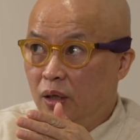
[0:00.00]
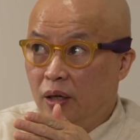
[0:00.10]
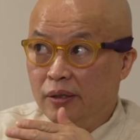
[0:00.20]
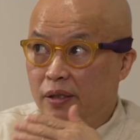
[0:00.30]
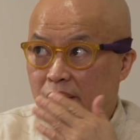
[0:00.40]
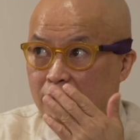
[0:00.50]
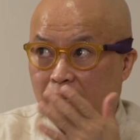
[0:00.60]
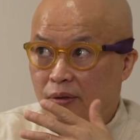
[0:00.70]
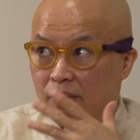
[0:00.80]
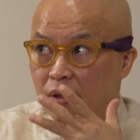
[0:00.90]
other
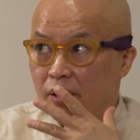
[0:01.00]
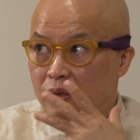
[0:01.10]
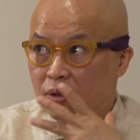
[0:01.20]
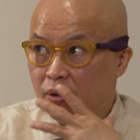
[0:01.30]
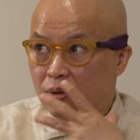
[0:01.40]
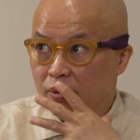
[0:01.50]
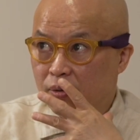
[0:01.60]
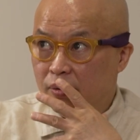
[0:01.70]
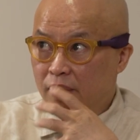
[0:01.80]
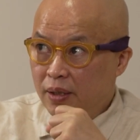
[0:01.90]

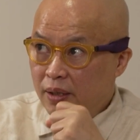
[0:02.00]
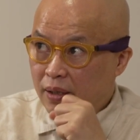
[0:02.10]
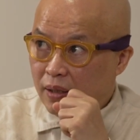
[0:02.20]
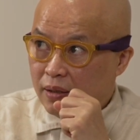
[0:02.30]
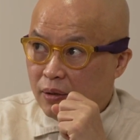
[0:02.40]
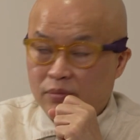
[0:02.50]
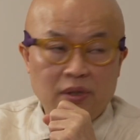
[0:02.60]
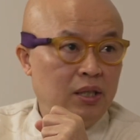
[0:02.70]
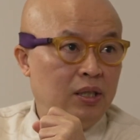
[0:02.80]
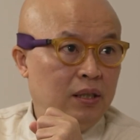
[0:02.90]
psychological
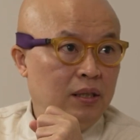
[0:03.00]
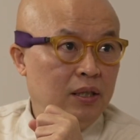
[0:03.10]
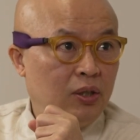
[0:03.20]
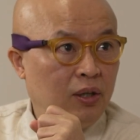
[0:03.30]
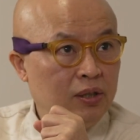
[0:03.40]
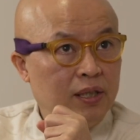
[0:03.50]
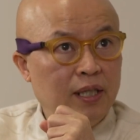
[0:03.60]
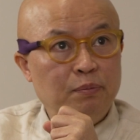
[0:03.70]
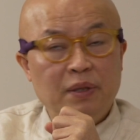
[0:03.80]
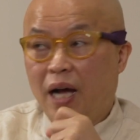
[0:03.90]
condition, it's hard to
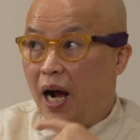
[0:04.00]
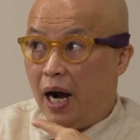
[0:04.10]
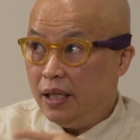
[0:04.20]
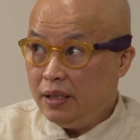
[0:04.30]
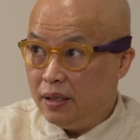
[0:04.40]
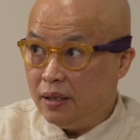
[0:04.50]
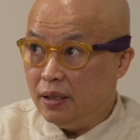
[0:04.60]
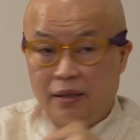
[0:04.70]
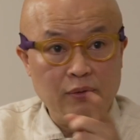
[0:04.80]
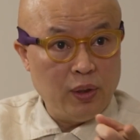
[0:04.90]
tell, but I
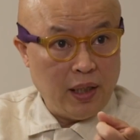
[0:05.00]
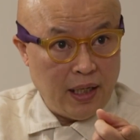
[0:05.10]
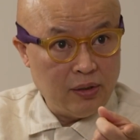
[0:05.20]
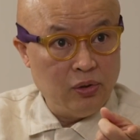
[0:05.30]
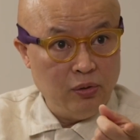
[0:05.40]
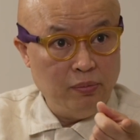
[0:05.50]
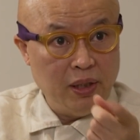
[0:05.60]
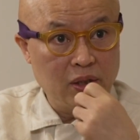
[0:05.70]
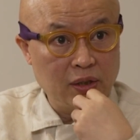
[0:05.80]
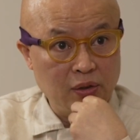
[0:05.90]
see it as you
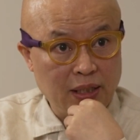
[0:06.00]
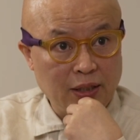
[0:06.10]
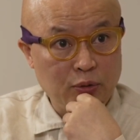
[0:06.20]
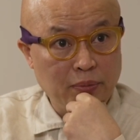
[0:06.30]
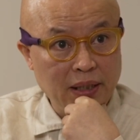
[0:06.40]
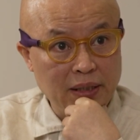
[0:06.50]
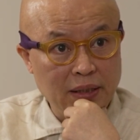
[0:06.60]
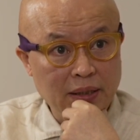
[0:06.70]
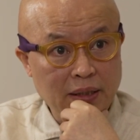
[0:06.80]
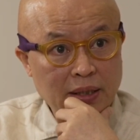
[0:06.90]
mentioned
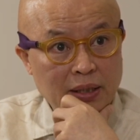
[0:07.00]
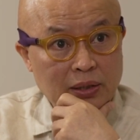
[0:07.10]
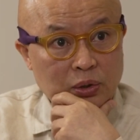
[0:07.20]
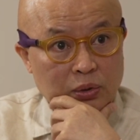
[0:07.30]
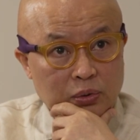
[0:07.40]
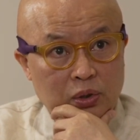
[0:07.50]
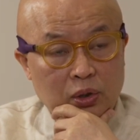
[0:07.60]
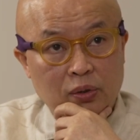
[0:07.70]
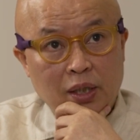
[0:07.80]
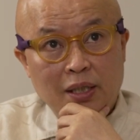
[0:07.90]
Giacometti. You know,
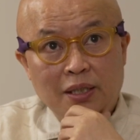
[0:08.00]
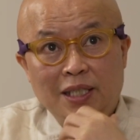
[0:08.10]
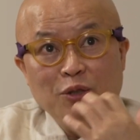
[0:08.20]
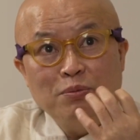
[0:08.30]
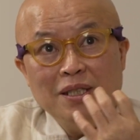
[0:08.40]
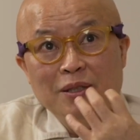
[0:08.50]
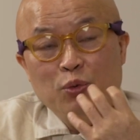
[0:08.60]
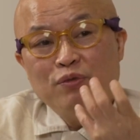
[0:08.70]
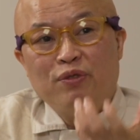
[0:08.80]
Joan, Giacometti worked